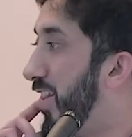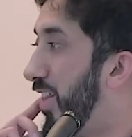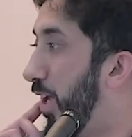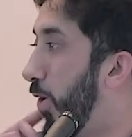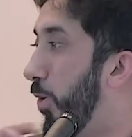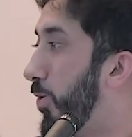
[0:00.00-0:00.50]

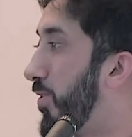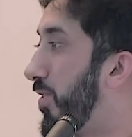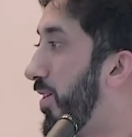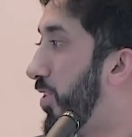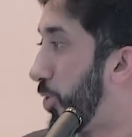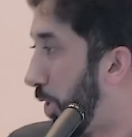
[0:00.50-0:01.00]
they
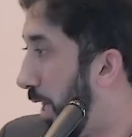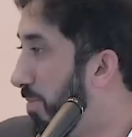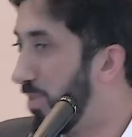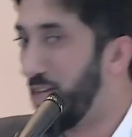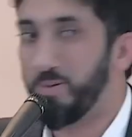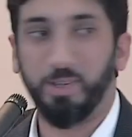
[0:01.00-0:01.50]
don't
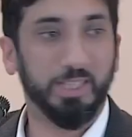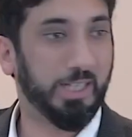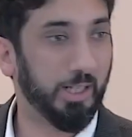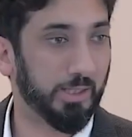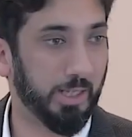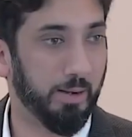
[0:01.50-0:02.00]
shame them and
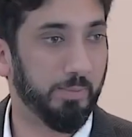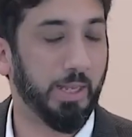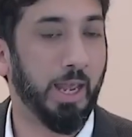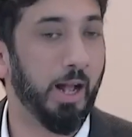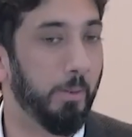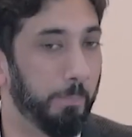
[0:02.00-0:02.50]
guilt them,
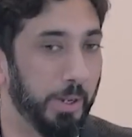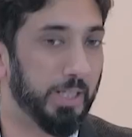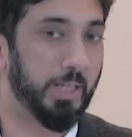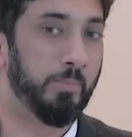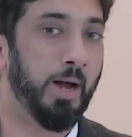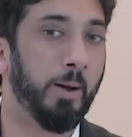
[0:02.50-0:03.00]
they help
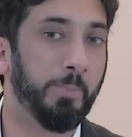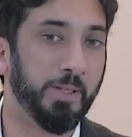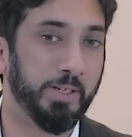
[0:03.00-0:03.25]
pick them up.